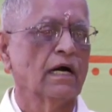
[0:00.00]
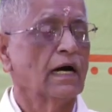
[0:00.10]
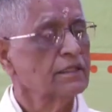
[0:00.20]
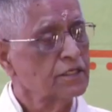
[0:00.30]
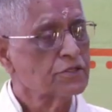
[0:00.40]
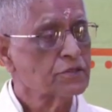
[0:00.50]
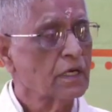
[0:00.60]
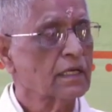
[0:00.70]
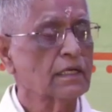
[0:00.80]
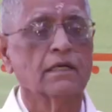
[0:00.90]
and the
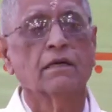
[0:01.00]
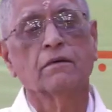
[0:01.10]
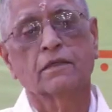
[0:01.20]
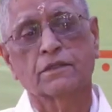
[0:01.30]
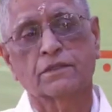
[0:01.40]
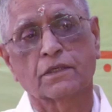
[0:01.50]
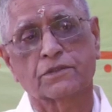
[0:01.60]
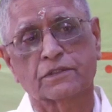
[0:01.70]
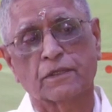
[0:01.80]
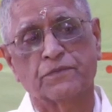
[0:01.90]
historical
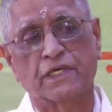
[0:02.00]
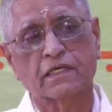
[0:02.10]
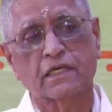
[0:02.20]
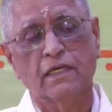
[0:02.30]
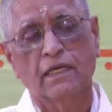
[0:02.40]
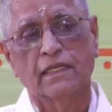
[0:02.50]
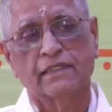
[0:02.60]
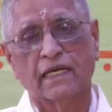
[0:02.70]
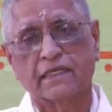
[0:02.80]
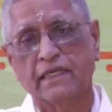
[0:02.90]
subject,
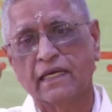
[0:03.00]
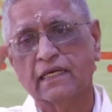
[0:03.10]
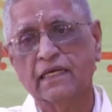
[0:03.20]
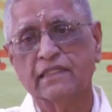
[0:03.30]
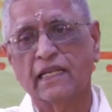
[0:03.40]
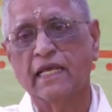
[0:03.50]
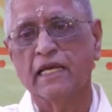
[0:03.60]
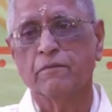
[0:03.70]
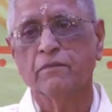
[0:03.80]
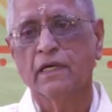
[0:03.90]
they are taking the
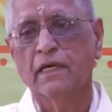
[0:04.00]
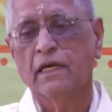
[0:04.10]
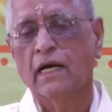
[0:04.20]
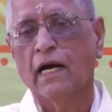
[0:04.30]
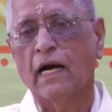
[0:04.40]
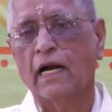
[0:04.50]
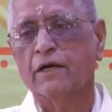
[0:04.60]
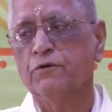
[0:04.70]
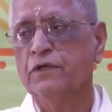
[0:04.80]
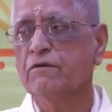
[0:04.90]
name
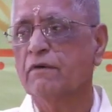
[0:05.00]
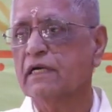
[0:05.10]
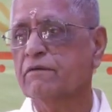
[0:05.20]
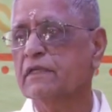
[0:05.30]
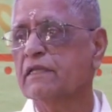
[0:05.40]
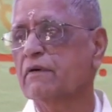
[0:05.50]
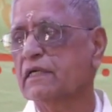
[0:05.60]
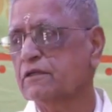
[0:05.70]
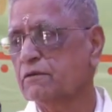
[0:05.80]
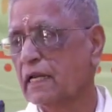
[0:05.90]
and doing whatever they
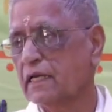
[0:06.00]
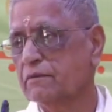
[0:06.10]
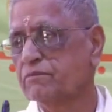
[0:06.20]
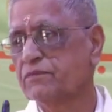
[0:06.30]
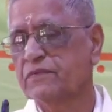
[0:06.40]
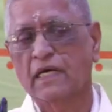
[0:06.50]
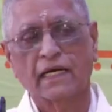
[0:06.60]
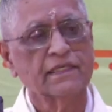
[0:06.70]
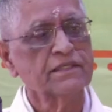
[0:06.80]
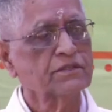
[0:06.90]
wanted to like.
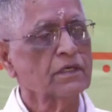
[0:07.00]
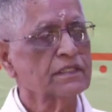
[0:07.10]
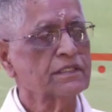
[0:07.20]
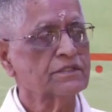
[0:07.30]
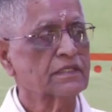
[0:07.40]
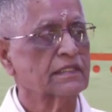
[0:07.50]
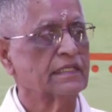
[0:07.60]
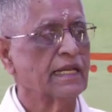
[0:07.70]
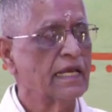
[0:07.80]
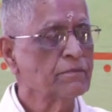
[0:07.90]
That's not history.
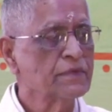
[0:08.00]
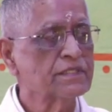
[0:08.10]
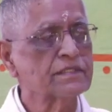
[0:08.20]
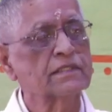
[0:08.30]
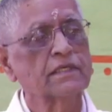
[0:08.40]
The name is